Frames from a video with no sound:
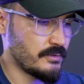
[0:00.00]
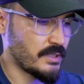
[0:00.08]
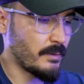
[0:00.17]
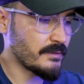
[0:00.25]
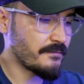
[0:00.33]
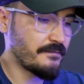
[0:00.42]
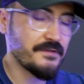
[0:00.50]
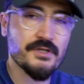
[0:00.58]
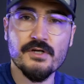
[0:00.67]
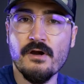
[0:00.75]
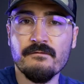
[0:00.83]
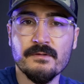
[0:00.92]
Some other
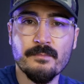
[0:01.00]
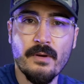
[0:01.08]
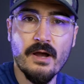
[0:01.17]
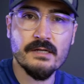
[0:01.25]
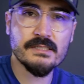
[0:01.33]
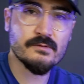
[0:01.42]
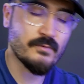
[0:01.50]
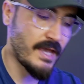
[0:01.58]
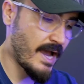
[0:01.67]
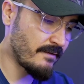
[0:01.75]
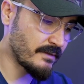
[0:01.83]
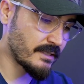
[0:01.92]
feature of the box, we
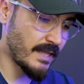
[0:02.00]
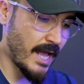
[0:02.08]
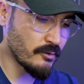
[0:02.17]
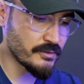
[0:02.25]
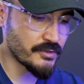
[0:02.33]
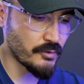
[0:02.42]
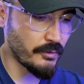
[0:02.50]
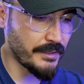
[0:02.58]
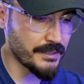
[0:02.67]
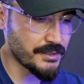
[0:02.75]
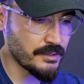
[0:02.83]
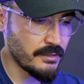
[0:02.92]
have the cloud
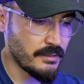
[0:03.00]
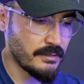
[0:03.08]
storage